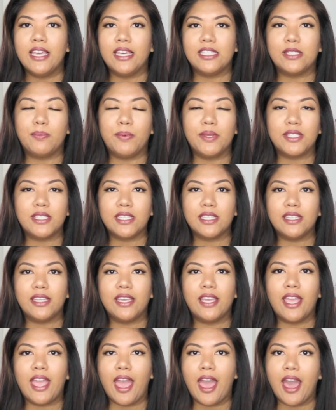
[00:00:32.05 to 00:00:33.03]
It's
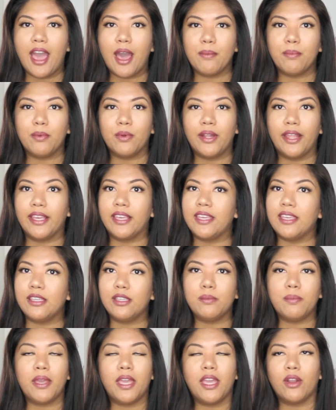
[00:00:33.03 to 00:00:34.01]
basically an app like
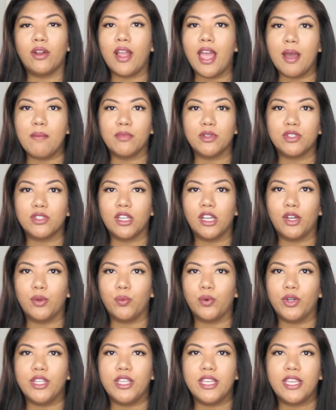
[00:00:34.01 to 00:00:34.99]
eBay or
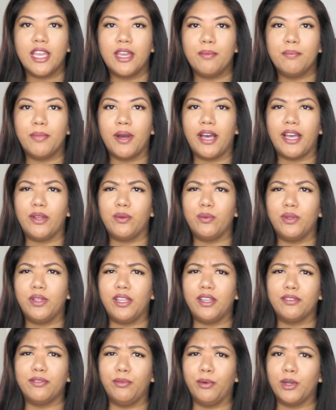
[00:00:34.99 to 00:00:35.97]
Amazon where you can buy
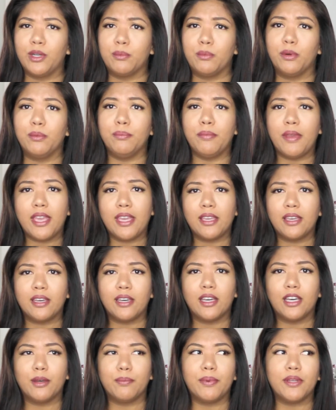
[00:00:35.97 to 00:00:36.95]
really affordable
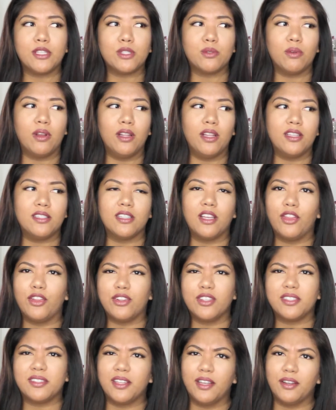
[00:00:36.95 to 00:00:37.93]
makeup as well as
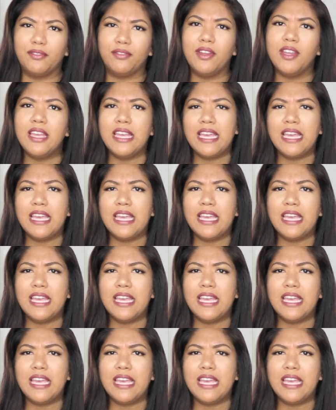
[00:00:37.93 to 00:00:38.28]
other stuff